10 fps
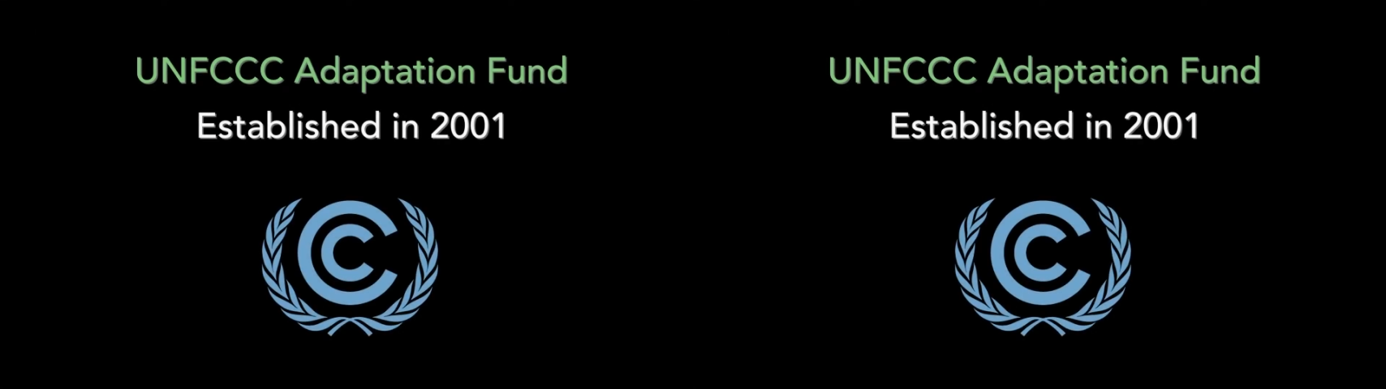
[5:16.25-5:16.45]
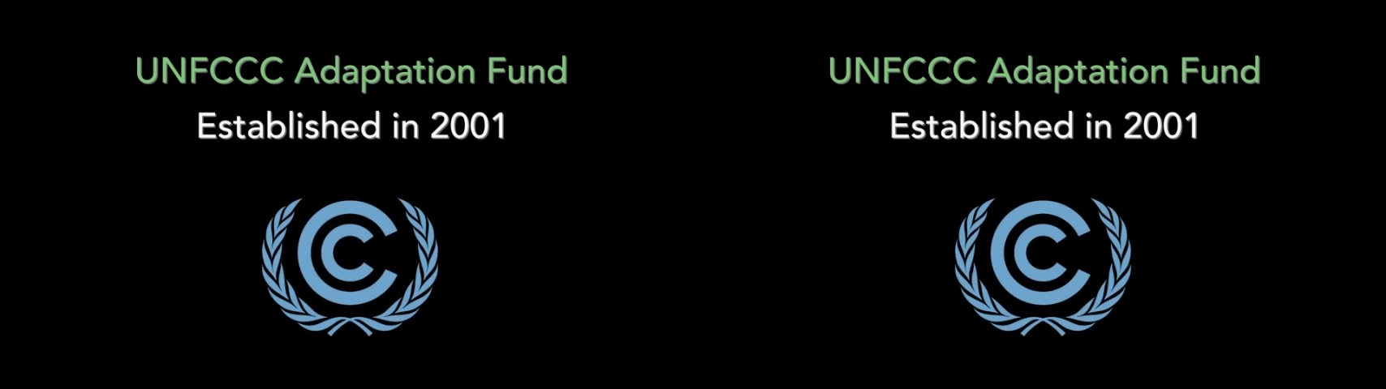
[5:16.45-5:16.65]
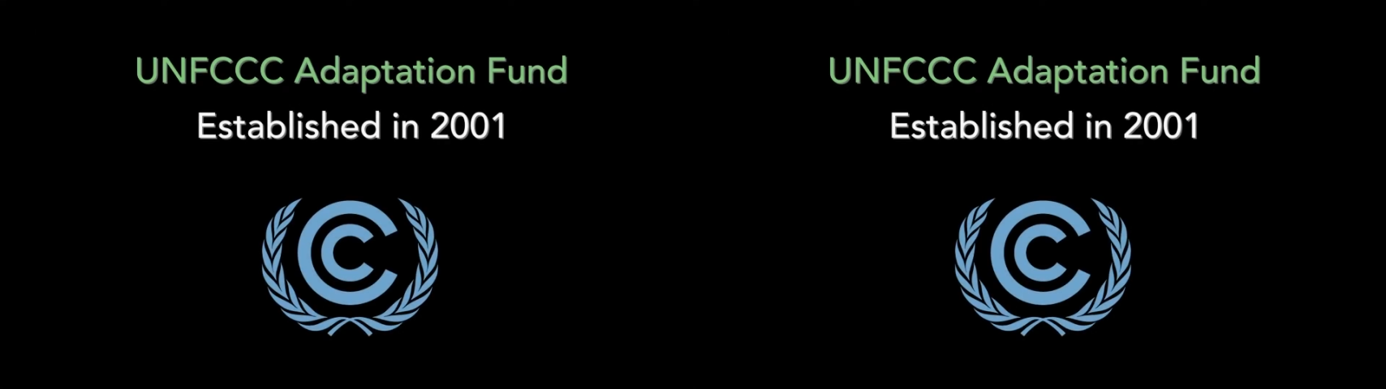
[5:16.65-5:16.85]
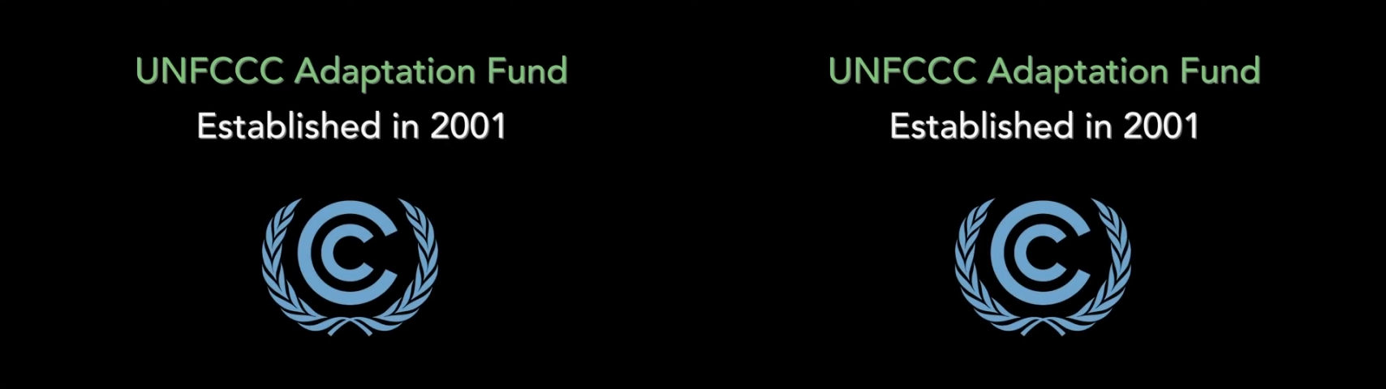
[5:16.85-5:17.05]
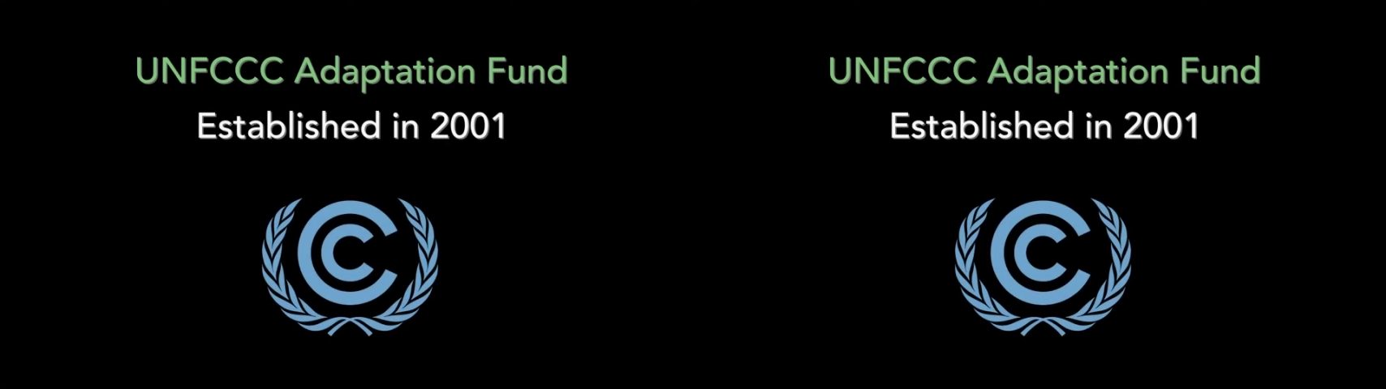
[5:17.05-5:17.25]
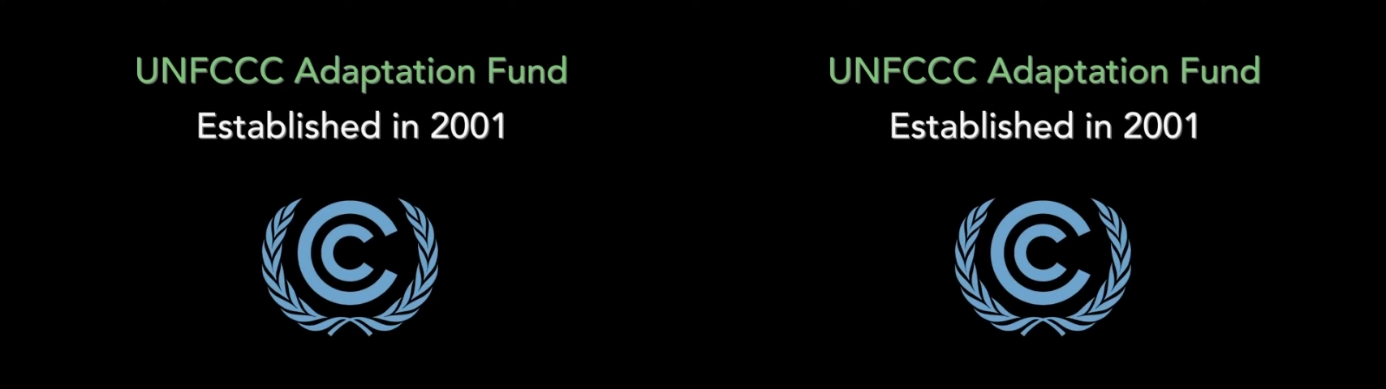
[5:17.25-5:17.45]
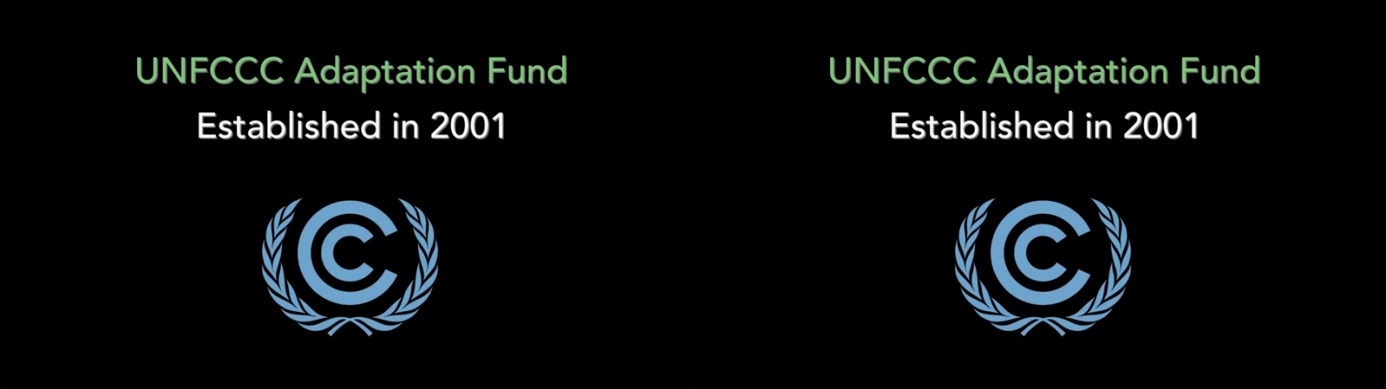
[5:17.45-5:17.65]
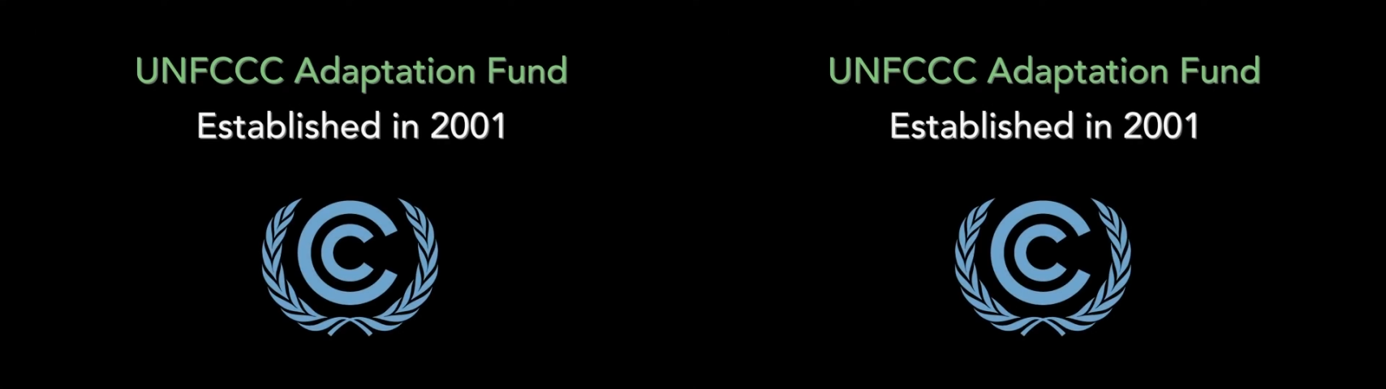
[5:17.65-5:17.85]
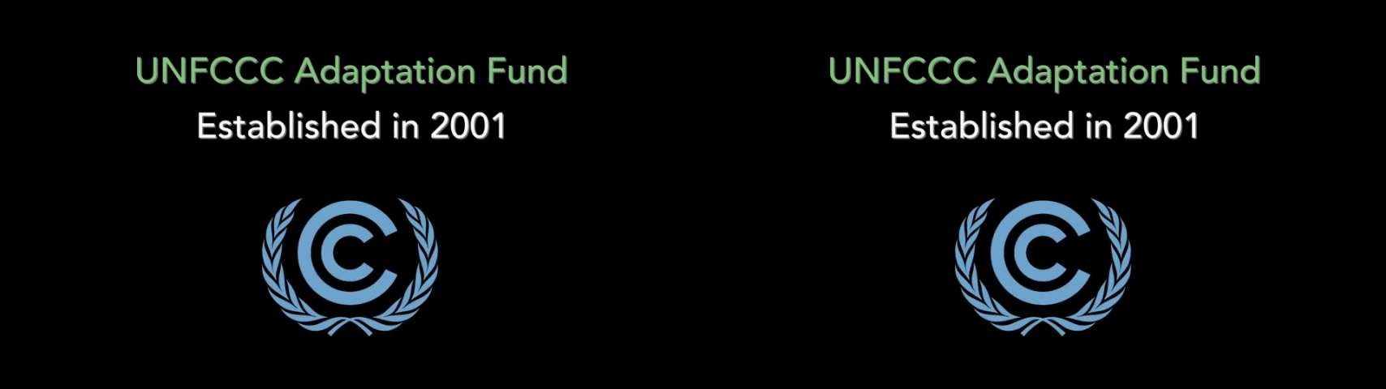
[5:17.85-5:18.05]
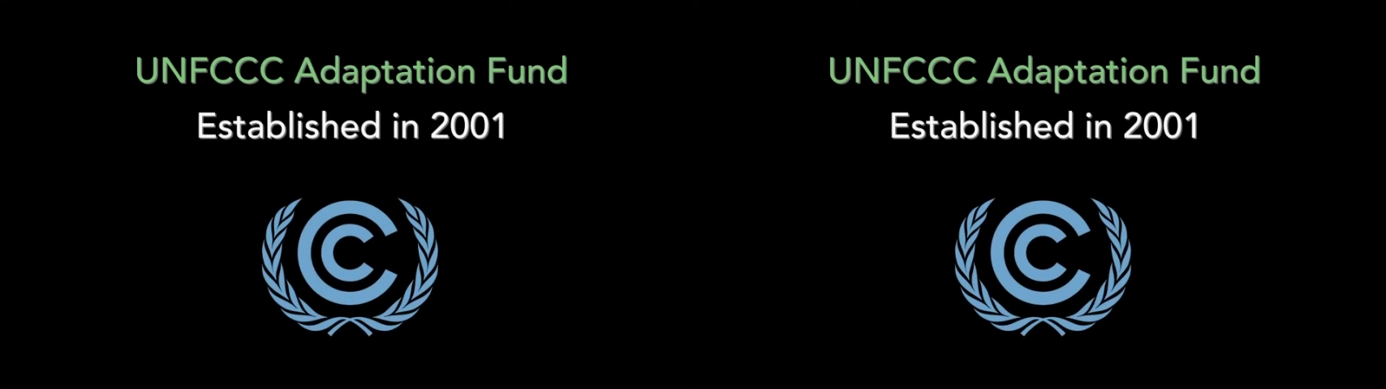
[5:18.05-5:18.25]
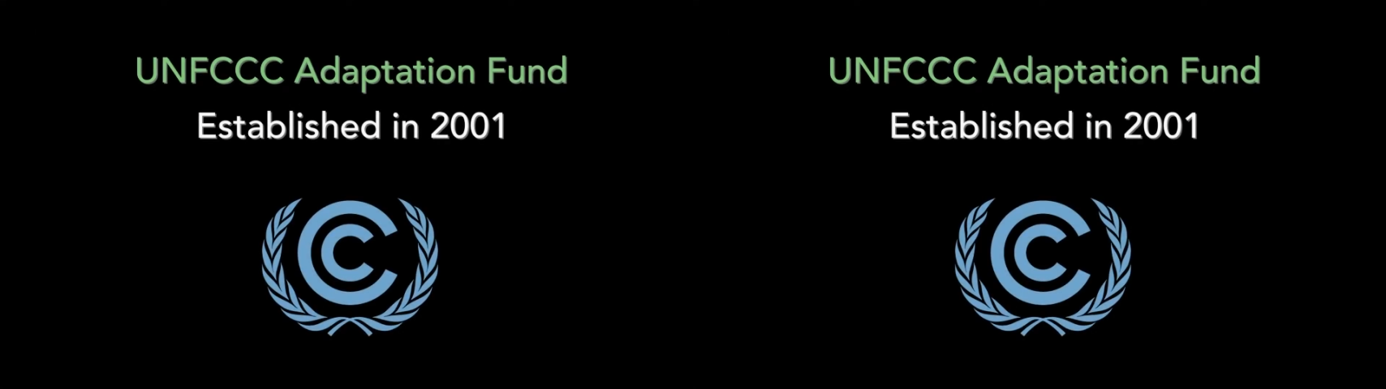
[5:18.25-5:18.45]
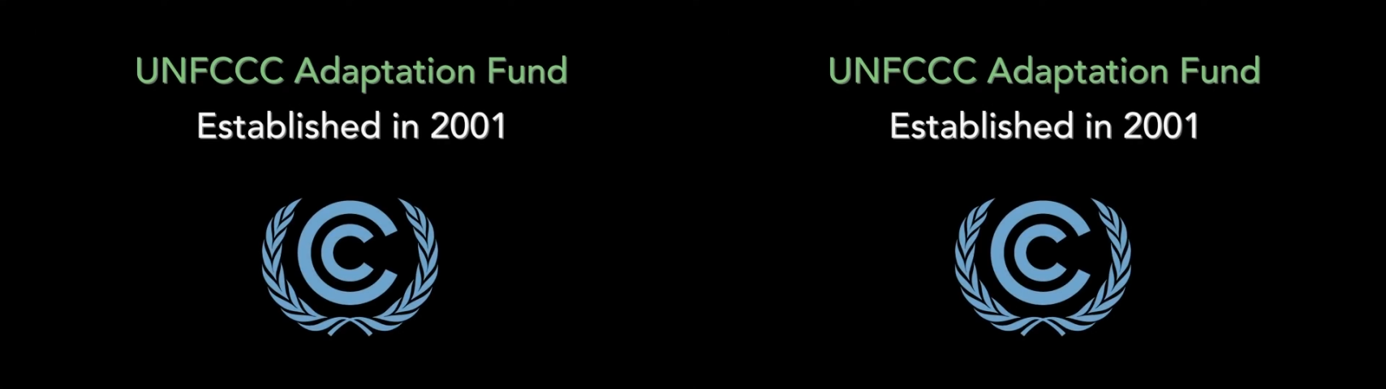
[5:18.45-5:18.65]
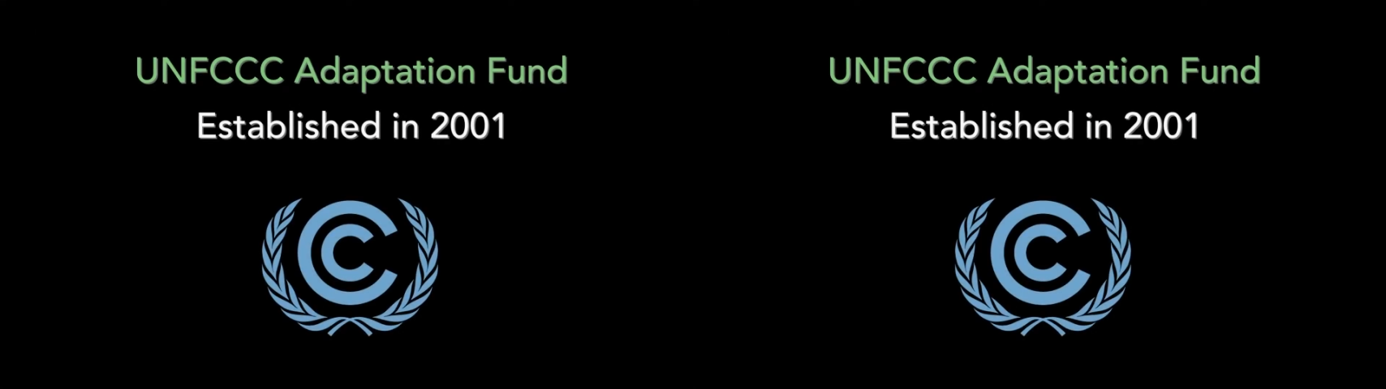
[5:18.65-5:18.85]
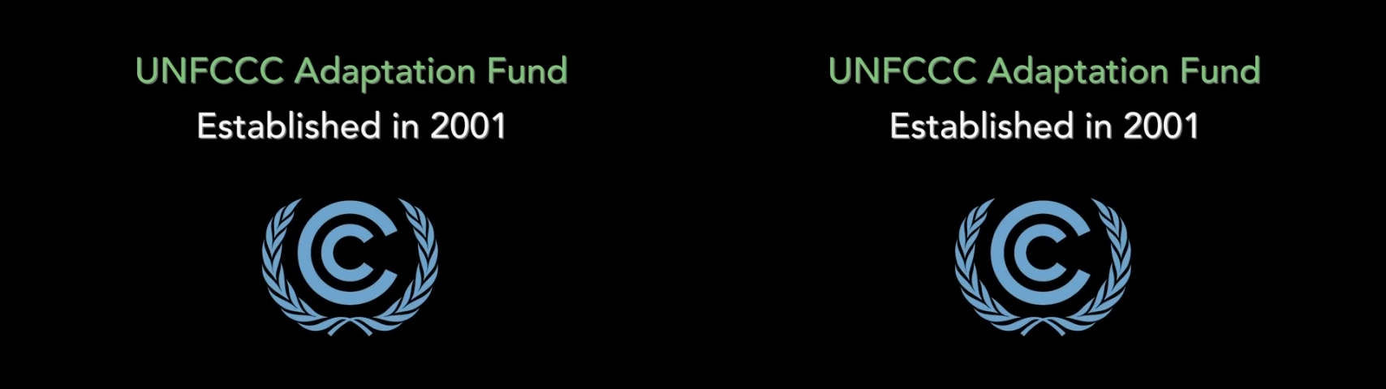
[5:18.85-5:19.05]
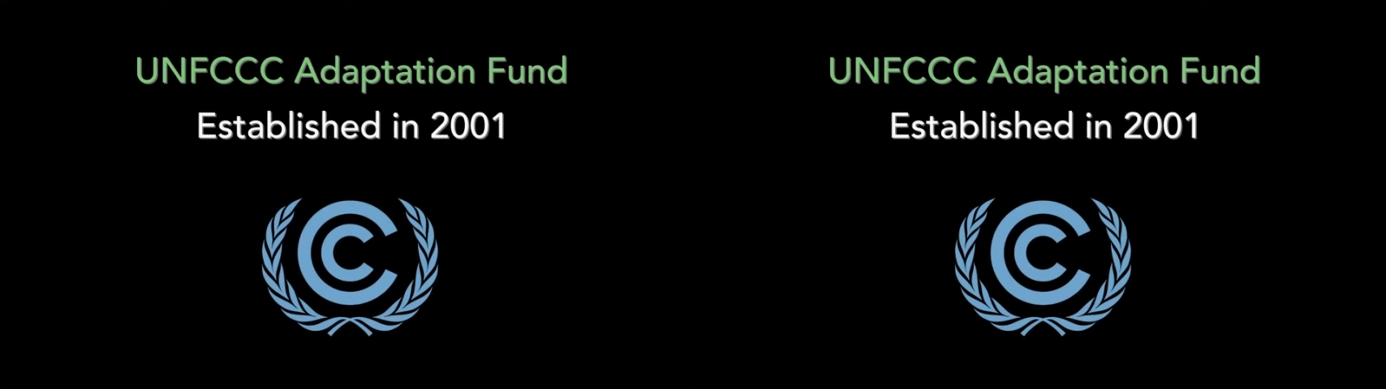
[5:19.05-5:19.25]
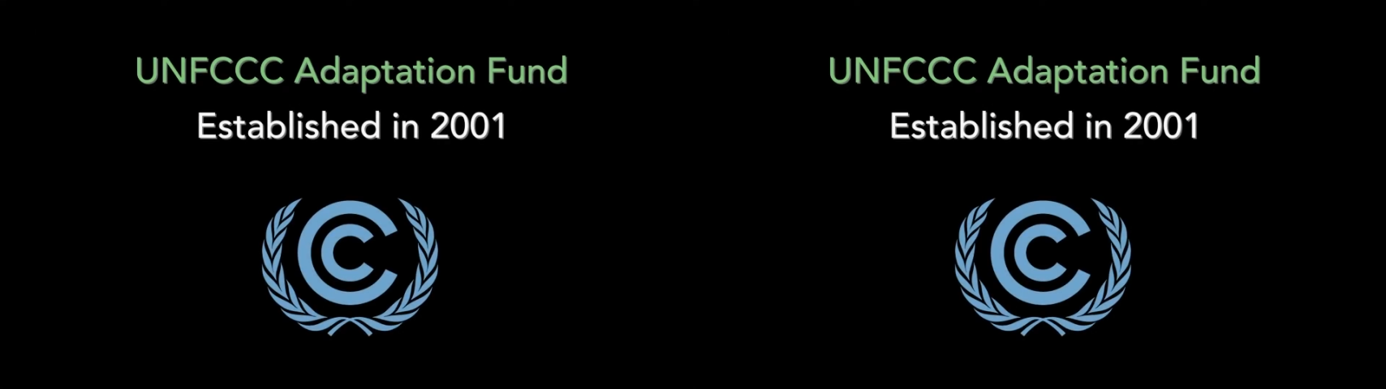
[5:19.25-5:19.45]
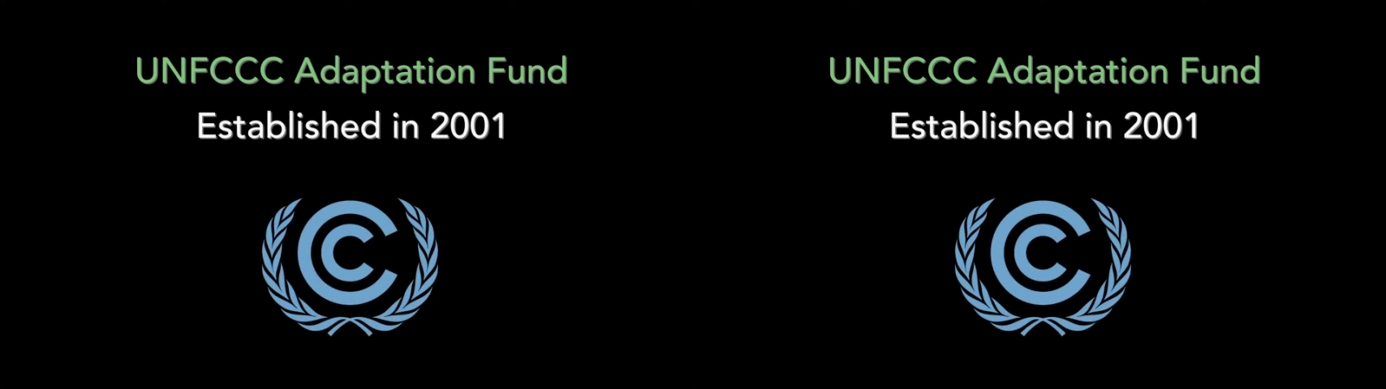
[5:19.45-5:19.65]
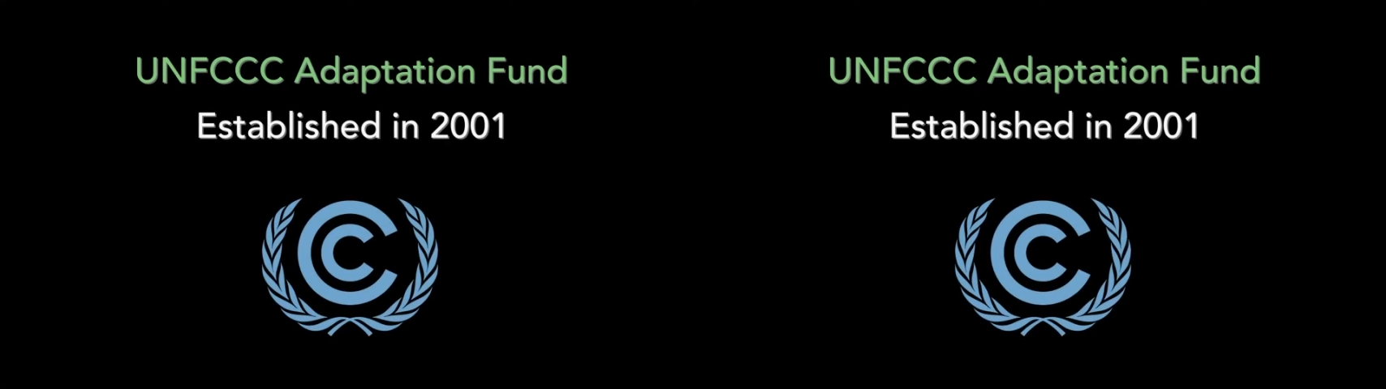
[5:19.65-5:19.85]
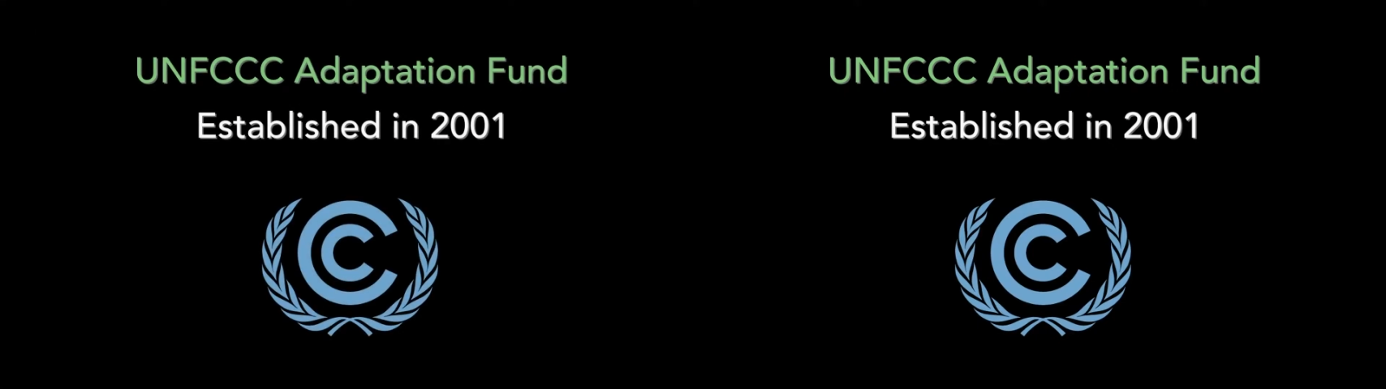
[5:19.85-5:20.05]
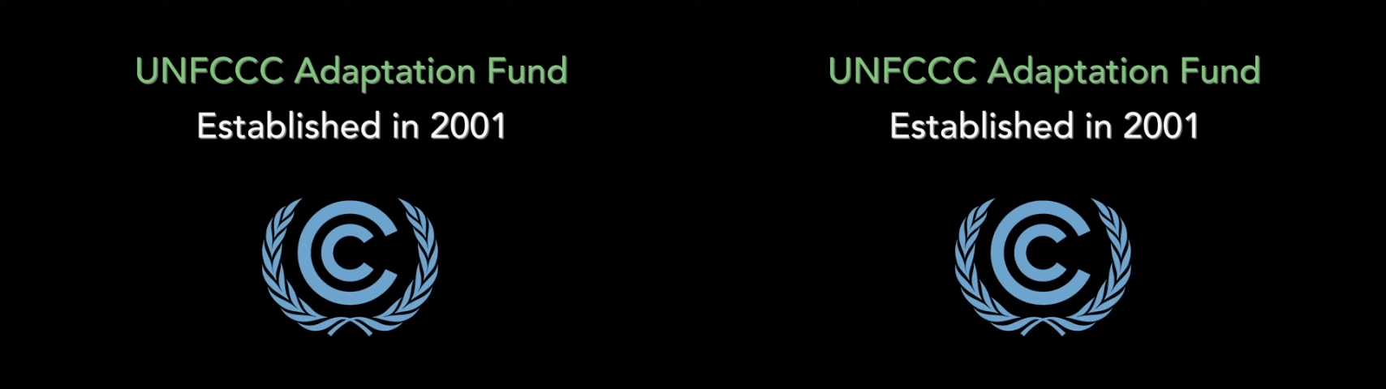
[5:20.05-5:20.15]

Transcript: [unreadable: no face in view]